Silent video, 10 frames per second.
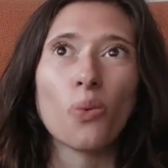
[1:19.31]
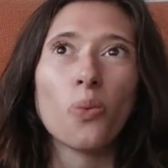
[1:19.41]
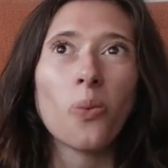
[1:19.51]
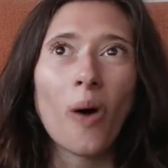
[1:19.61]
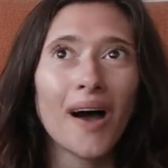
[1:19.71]

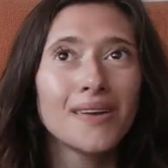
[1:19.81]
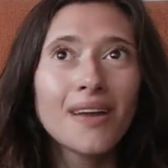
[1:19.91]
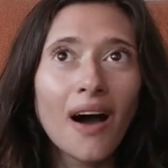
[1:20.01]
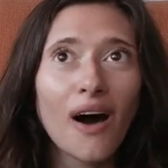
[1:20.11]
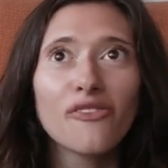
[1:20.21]

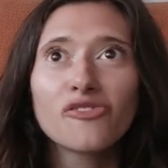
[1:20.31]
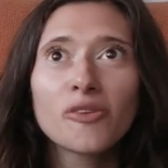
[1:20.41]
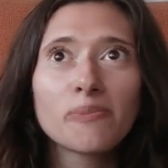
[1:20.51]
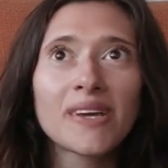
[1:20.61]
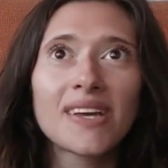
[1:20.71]
one of
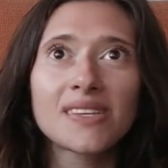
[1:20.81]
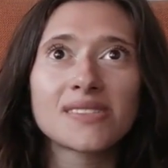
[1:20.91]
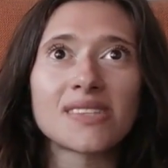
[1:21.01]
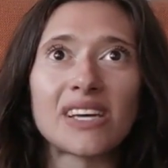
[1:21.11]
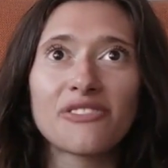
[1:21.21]
the
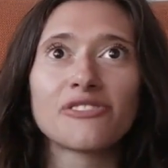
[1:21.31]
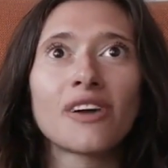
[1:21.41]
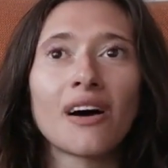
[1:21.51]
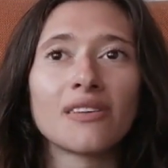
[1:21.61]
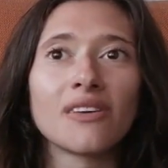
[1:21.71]
biggest, if
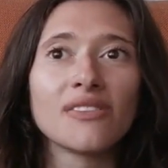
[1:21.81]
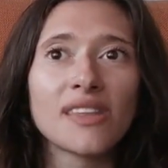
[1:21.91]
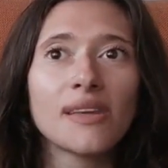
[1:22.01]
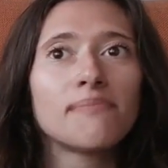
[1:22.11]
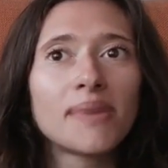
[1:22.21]
not
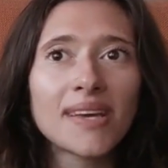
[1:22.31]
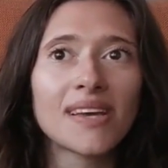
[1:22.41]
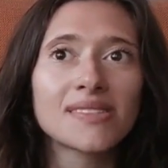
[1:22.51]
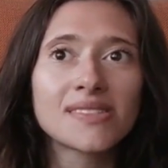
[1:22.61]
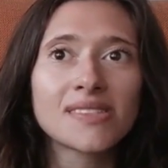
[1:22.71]
the
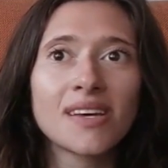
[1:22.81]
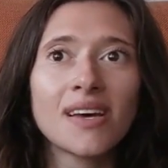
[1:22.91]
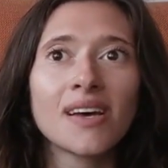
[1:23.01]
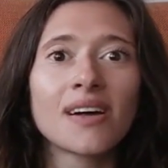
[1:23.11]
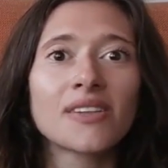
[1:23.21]
biggest,
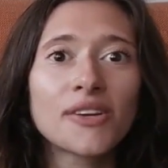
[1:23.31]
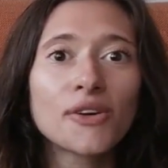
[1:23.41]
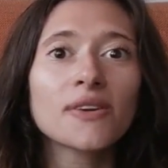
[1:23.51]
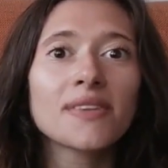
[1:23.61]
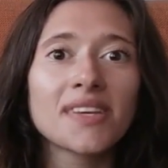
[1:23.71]

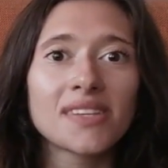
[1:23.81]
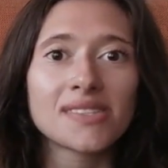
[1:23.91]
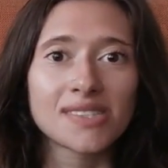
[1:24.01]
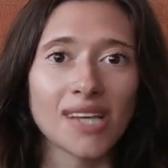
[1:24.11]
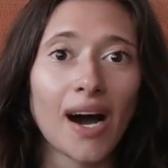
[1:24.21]
literally in
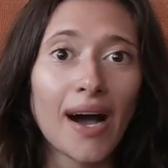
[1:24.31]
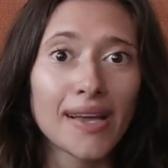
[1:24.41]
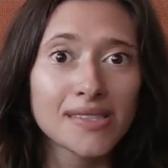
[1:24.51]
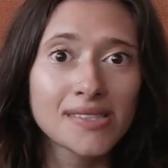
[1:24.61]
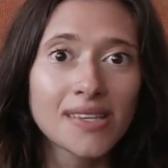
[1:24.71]

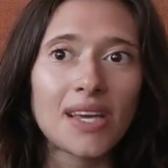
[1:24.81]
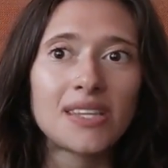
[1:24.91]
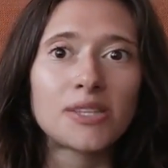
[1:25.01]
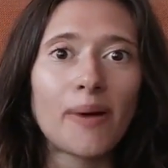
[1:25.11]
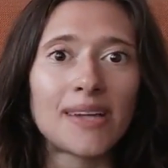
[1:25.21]
size,
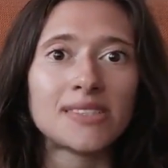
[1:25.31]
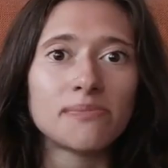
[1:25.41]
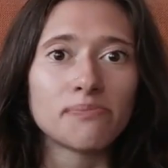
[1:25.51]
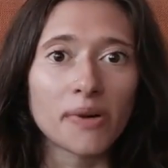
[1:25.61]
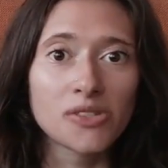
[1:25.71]

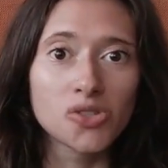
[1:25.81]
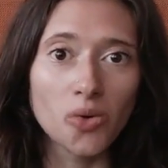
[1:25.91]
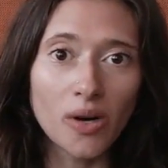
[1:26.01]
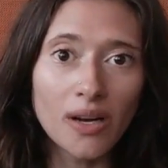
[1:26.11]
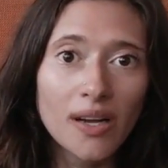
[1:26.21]
independent
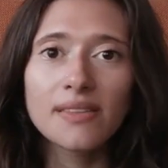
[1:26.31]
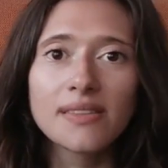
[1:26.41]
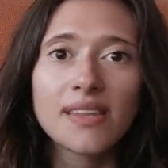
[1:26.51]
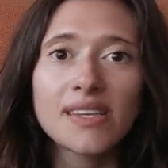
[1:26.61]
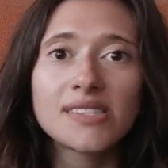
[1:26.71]
bookstore.
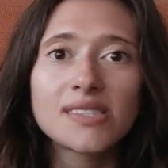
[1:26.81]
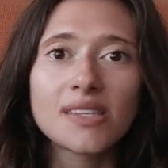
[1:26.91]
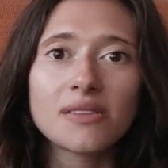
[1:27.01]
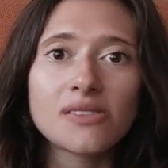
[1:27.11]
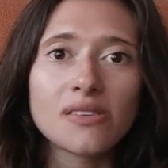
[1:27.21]

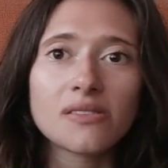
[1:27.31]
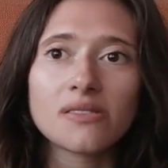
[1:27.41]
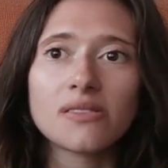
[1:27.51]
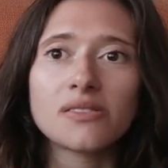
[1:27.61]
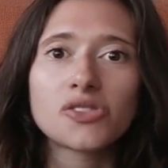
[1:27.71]
This
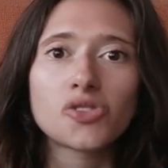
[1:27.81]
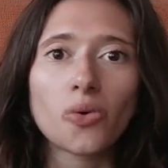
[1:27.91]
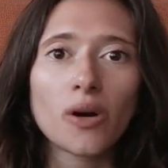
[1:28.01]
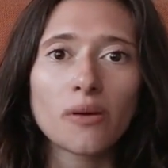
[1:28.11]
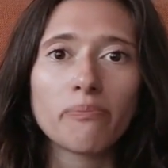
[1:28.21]

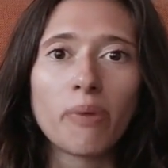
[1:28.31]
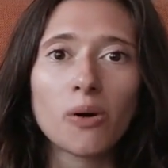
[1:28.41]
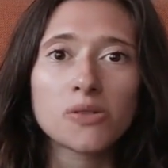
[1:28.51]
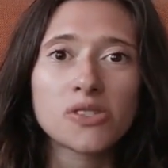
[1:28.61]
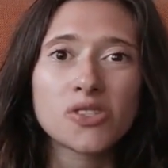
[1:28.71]
store
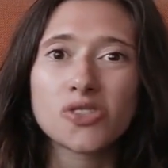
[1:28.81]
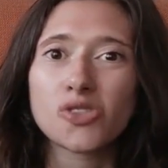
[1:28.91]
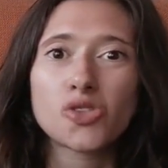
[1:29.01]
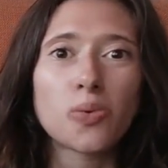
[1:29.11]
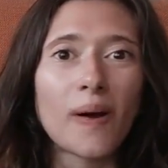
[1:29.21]

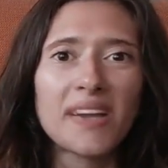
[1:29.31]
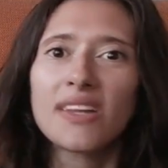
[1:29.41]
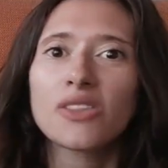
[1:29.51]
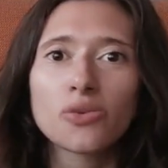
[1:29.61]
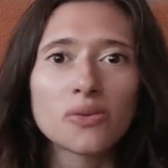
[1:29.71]
boasts
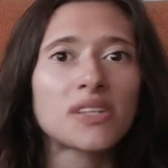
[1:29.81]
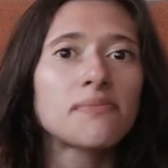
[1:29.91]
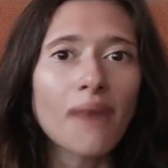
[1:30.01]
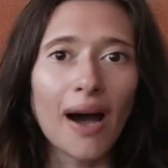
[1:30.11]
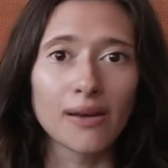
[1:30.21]
23
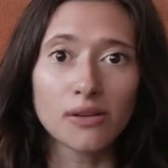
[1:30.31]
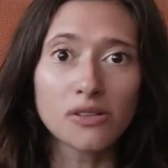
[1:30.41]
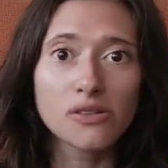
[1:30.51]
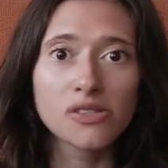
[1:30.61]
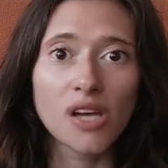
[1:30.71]

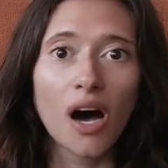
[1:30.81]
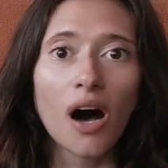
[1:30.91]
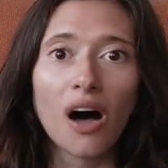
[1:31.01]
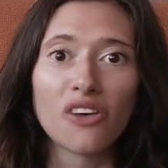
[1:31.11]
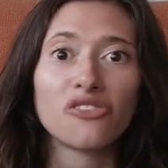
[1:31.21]
miles
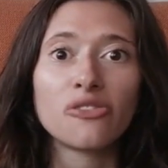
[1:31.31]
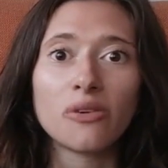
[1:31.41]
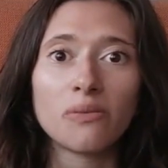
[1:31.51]
of